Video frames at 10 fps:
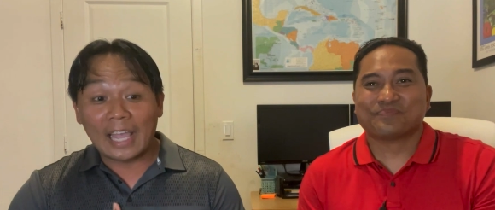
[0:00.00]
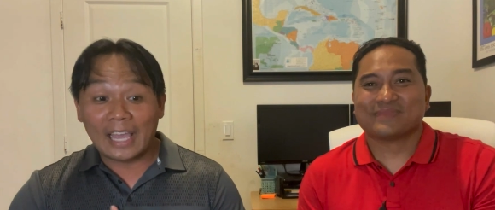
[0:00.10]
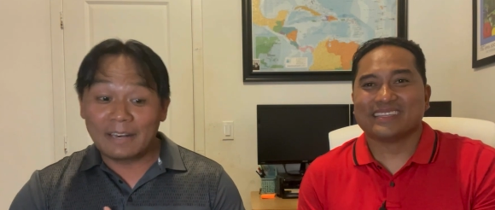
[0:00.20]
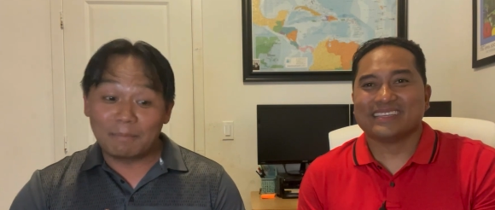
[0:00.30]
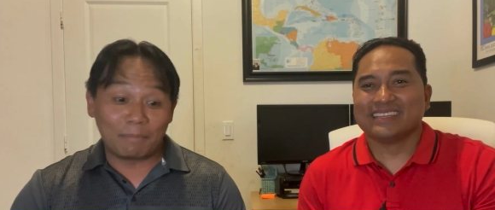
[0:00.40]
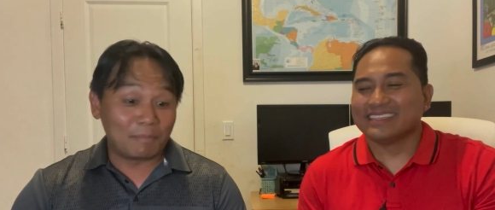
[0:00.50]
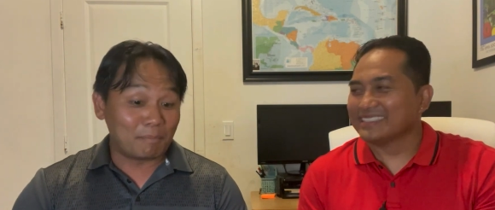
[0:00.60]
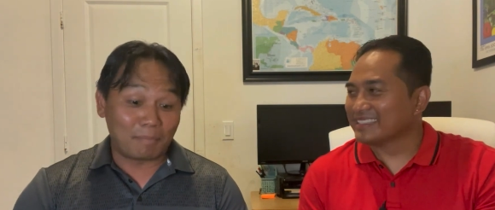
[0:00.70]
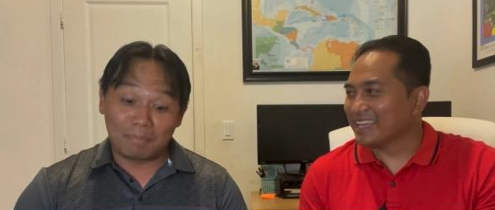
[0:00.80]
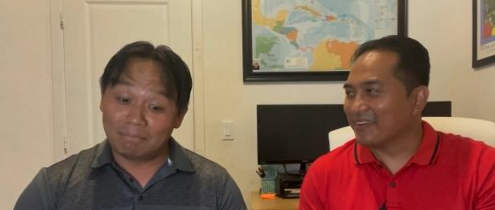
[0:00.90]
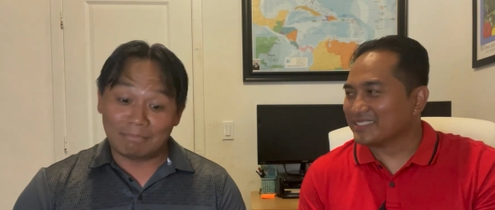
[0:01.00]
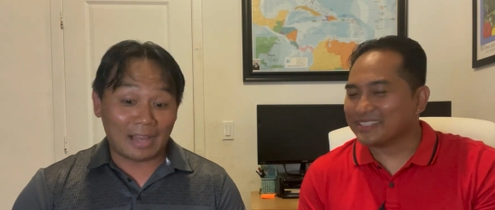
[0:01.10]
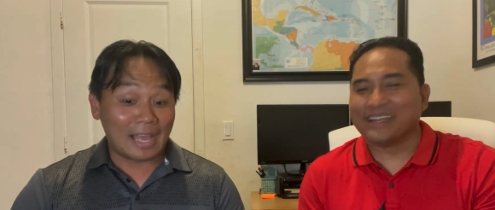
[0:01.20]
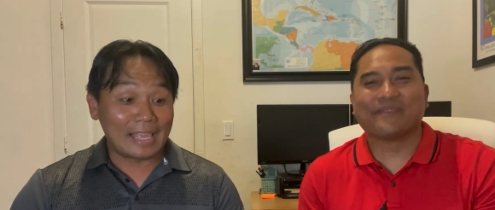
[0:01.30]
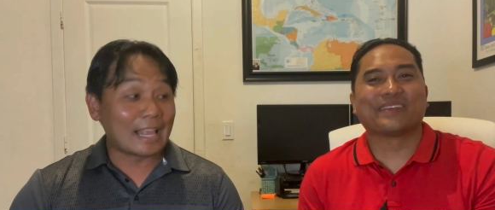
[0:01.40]
Speaker 1: and that was your
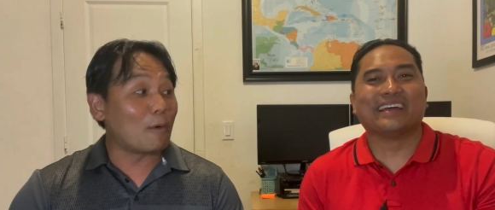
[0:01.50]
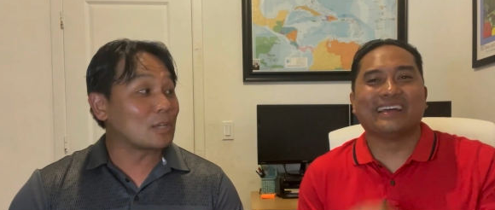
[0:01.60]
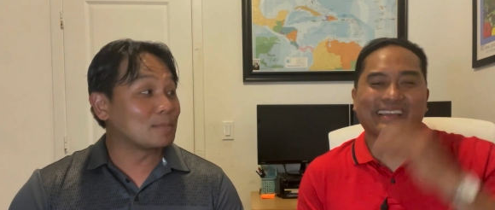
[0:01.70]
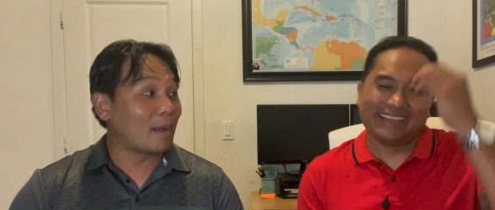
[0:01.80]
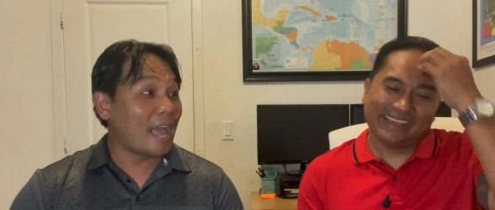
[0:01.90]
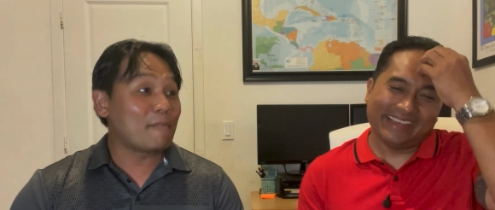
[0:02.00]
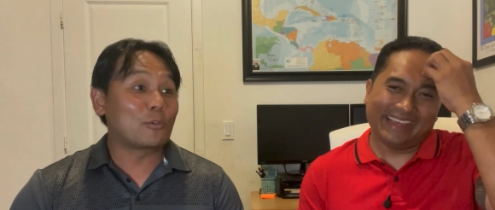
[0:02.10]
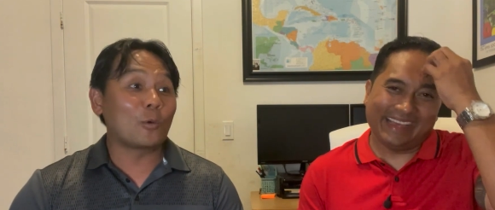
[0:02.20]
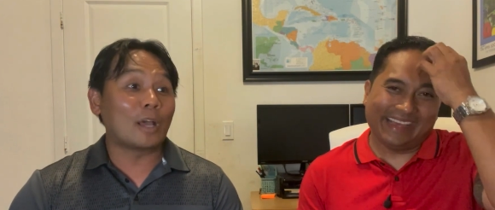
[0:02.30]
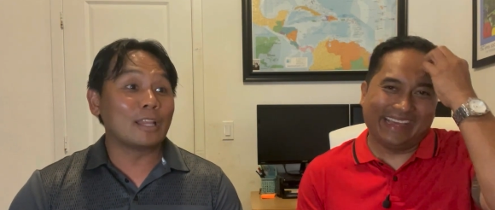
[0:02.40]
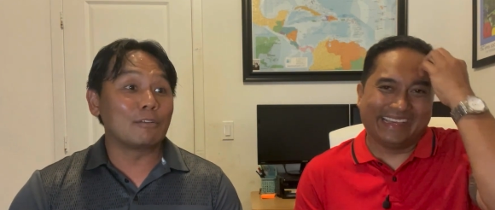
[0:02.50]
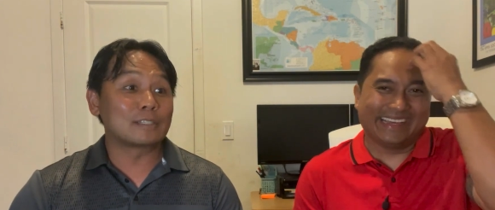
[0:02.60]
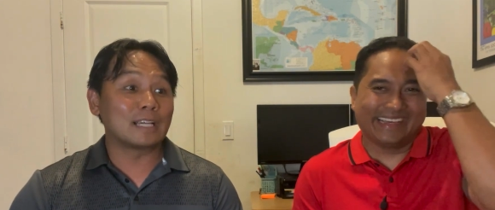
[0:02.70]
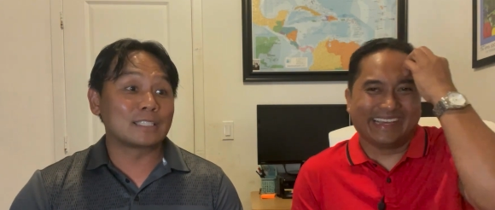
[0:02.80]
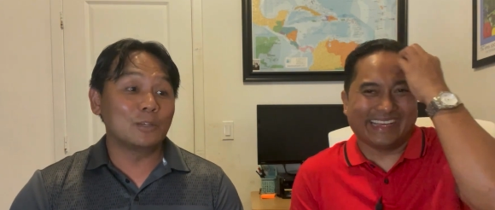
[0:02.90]
I, that was my F Q I level
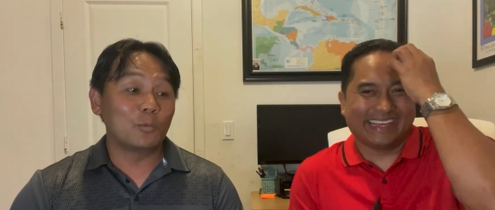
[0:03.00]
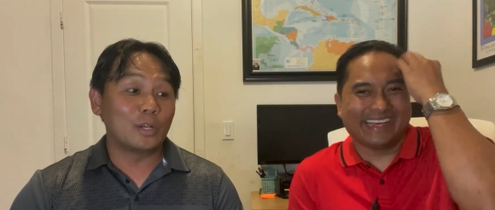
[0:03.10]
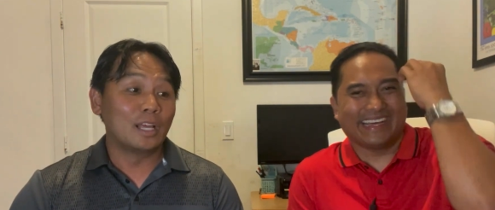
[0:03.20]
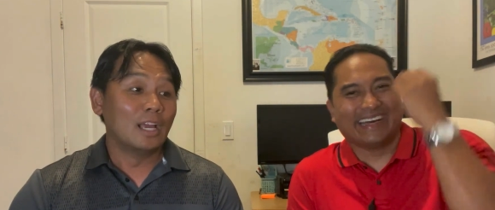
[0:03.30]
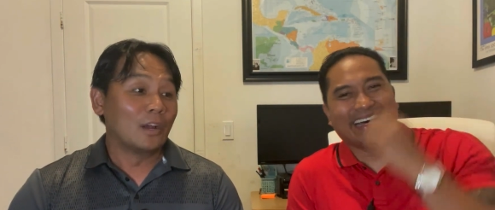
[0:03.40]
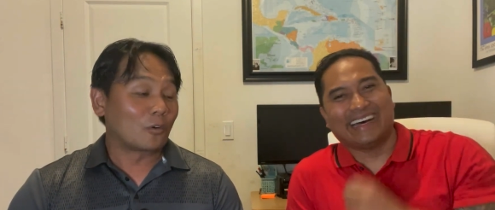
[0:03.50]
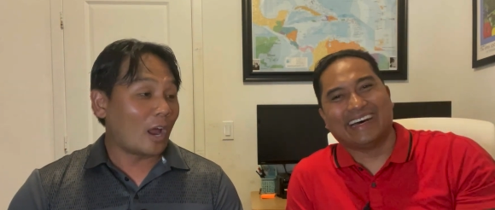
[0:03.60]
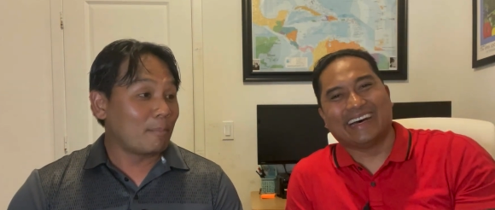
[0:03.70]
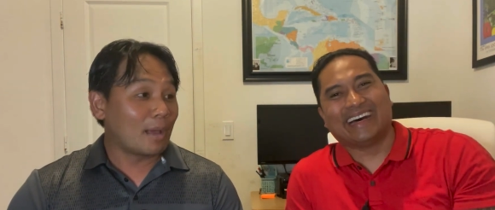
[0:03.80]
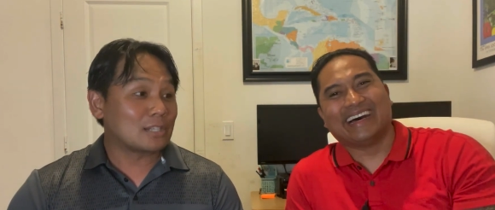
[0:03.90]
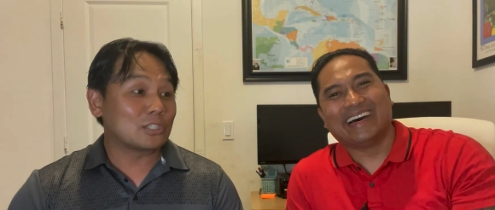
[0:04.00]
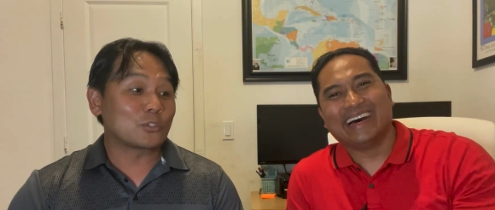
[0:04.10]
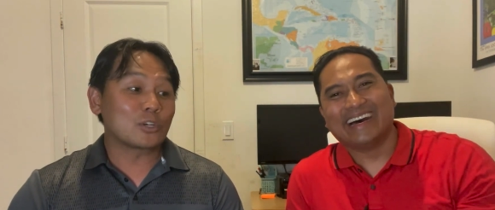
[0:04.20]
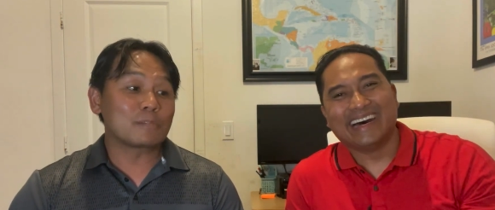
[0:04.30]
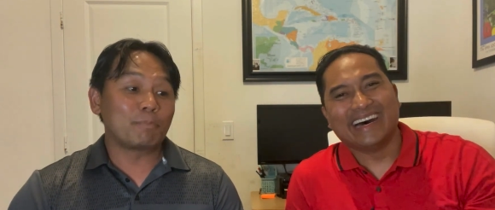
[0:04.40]
testing with Grandmaster
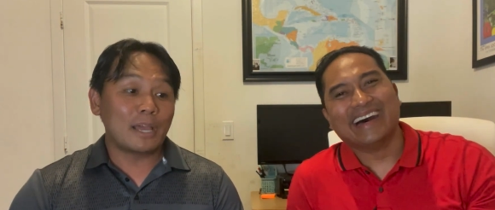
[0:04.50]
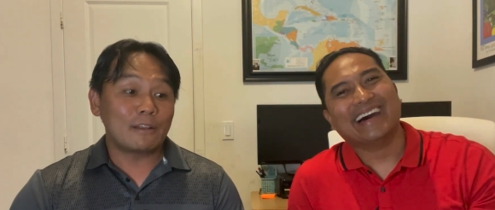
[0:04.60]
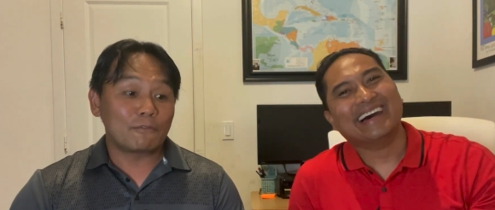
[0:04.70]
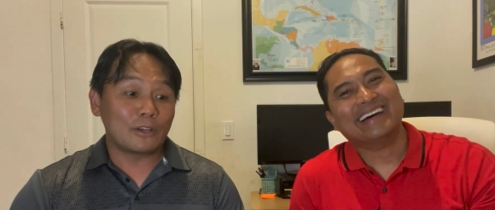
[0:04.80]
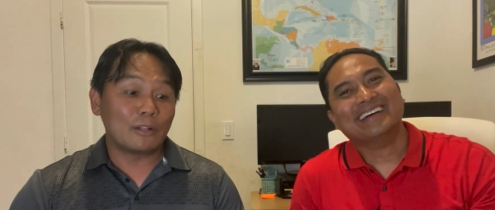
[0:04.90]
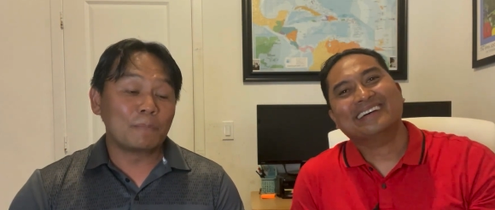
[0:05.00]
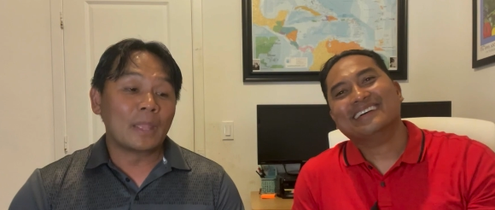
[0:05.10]
George Peñafiel,